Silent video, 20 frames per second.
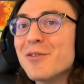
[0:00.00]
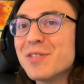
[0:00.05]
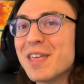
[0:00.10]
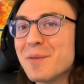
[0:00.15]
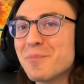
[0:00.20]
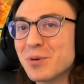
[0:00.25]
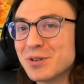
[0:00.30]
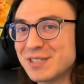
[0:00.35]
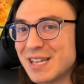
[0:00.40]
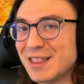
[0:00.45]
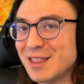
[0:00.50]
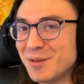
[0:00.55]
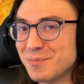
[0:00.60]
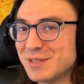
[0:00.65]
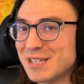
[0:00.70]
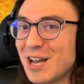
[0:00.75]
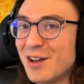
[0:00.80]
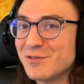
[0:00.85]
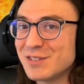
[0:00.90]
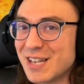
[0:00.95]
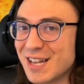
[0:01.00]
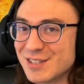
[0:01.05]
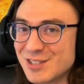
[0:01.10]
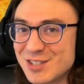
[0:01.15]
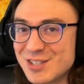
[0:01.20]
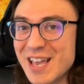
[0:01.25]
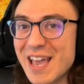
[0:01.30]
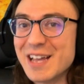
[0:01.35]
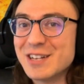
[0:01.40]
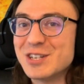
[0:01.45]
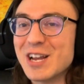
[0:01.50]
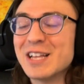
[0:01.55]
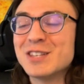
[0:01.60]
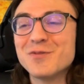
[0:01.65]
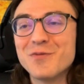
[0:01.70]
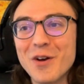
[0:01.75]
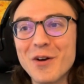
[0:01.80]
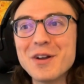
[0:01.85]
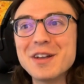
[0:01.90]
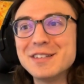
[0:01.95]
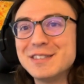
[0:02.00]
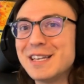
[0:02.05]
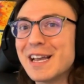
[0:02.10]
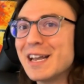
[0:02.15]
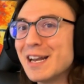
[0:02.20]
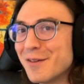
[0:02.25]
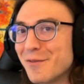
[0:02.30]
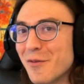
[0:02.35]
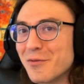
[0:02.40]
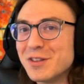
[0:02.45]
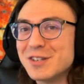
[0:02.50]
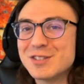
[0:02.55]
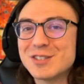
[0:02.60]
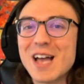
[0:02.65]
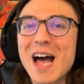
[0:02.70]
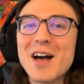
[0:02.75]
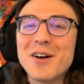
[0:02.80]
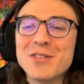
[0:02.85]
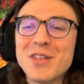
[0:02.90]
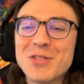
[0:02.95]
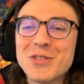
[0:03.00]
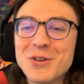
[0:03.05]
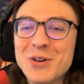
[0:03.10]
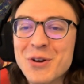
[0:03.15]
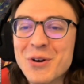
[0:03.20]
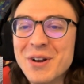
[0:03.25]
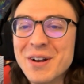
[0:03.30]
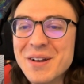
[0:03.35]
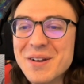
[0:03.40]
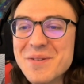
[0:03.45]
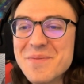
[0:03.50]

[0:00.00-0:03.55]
they present themselves on stage. It's very indicative of the style that they're doing.